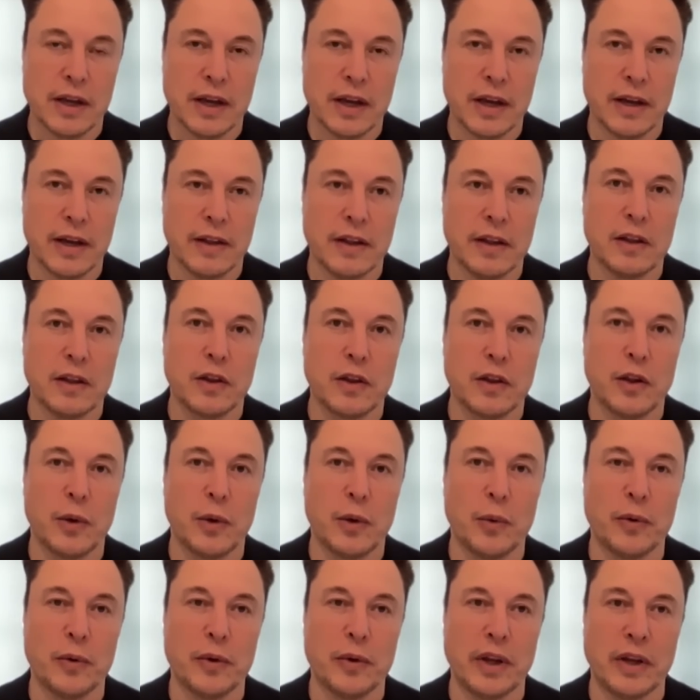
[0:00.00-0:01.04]
uh,
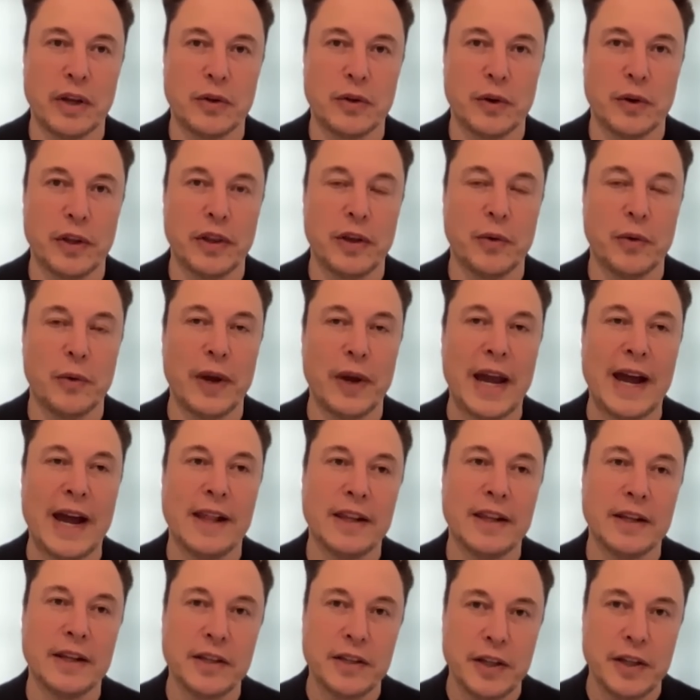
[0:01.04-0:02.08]
the in doing the
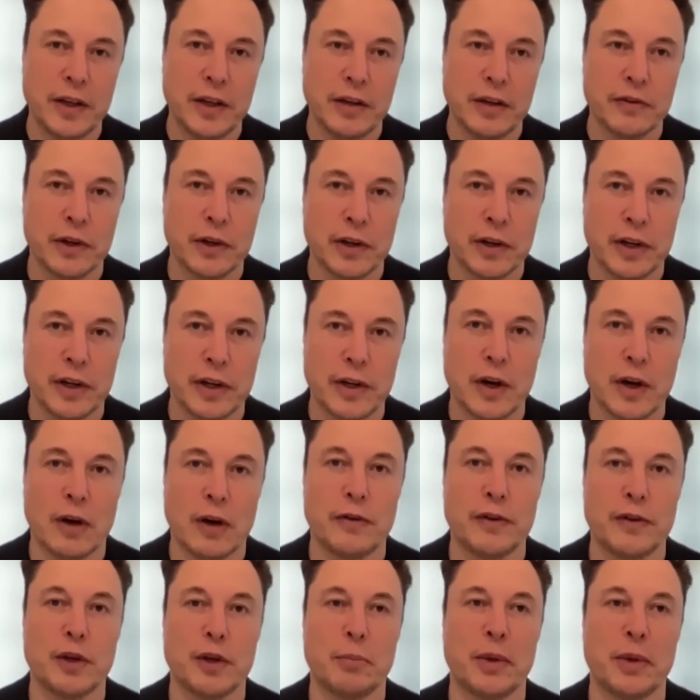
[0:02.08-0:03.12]
reality of good
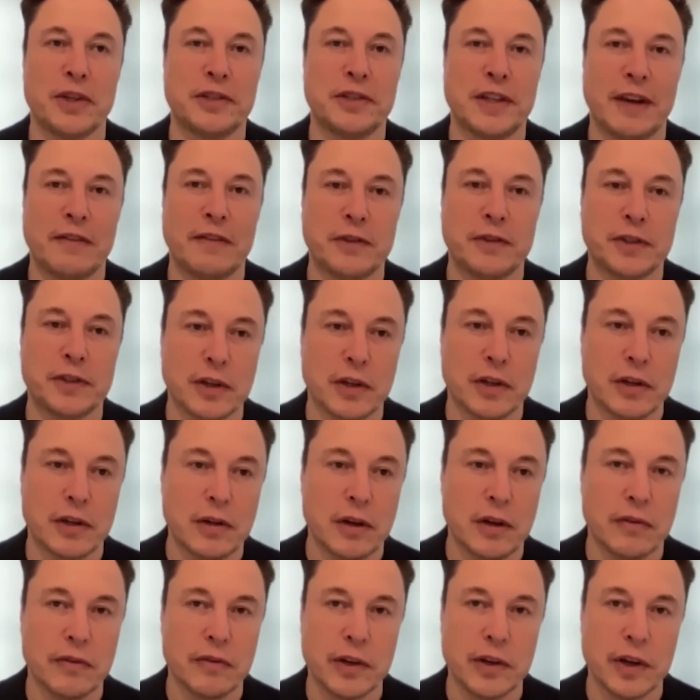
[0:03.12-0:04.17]
over the
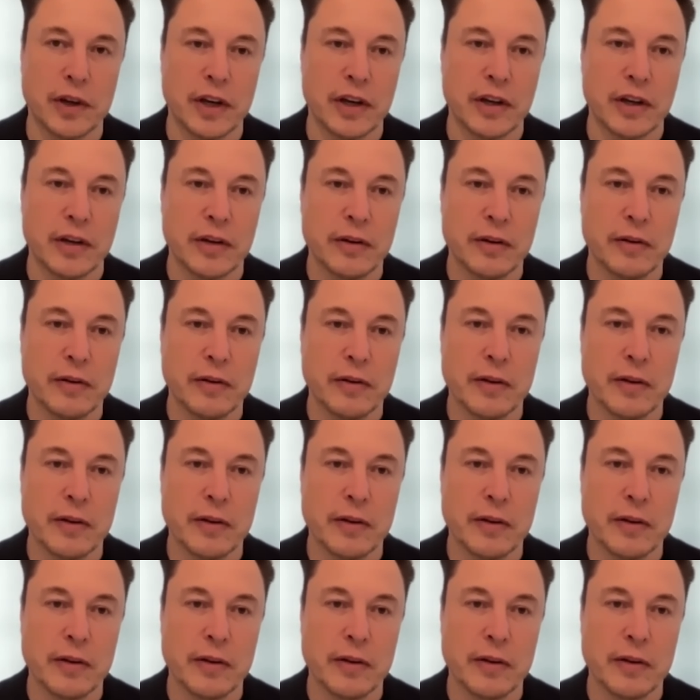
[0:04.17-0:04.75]
perception of good.